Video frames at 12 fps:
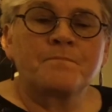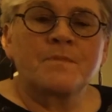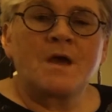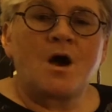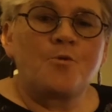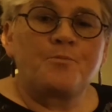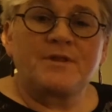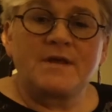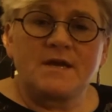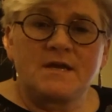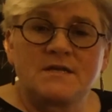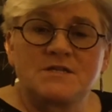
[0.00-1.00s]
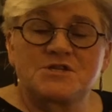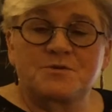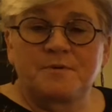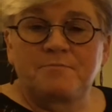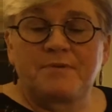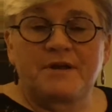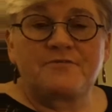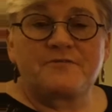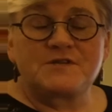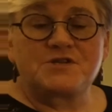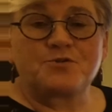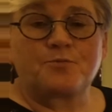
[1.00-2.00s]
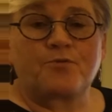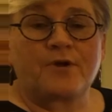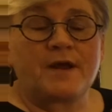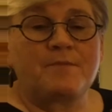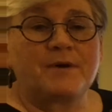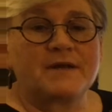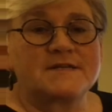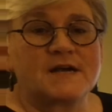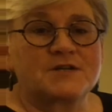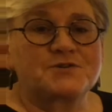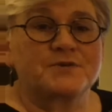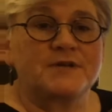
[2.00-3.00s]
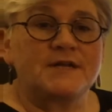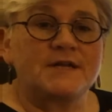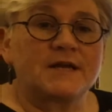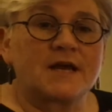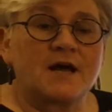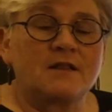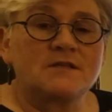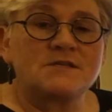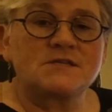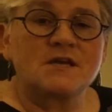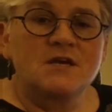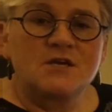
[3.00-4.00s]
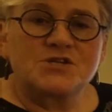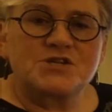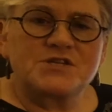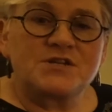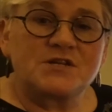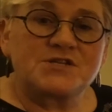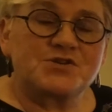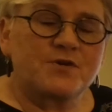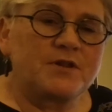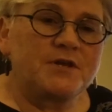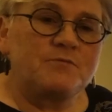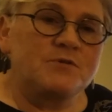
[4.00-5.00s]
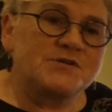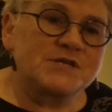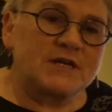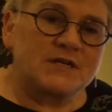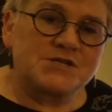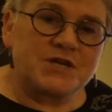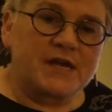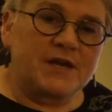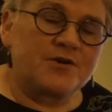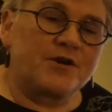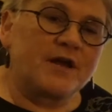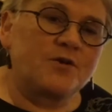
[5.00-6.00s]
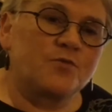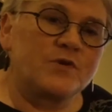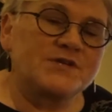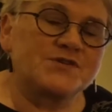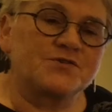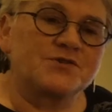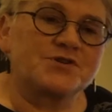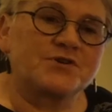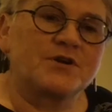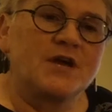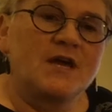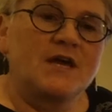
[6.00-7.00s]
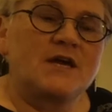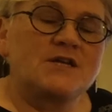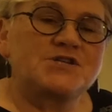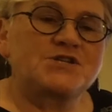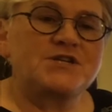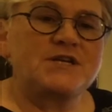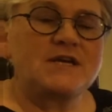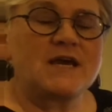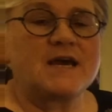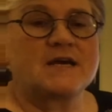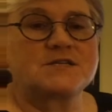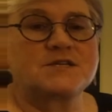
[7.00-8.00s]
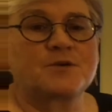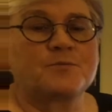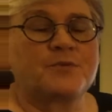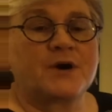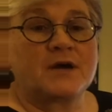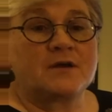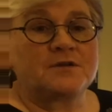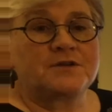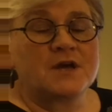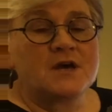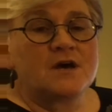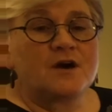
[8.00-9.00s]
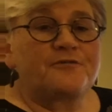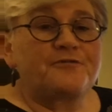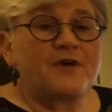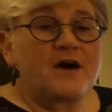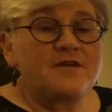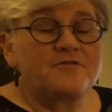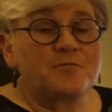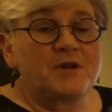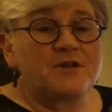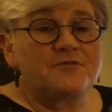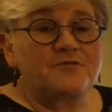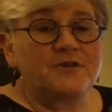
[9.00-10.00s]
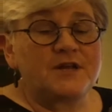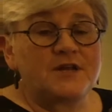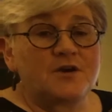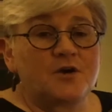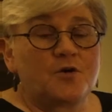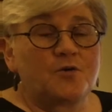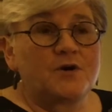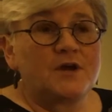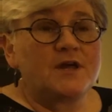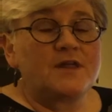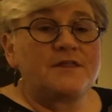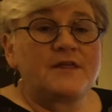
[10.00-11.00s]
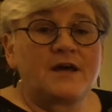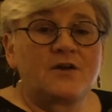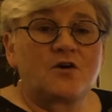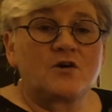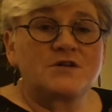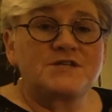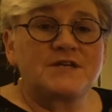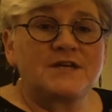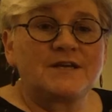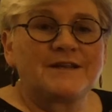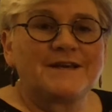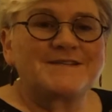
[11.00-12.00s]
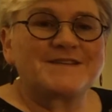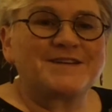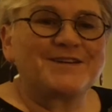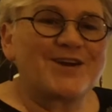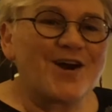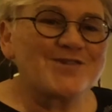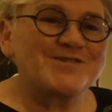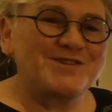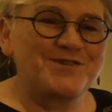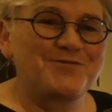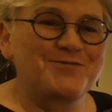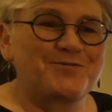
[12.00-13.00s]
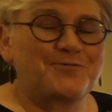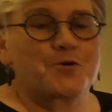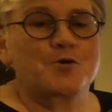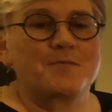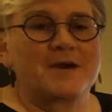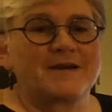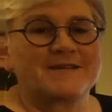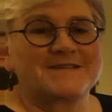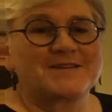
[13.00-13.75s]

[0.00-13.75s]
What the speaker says: How Playing an Instrument Benefits Your Brain by Dr. Anita Collins. She's an Australian music educator and researcher, and she has compiled a 5-minute video that articulates in cartoon format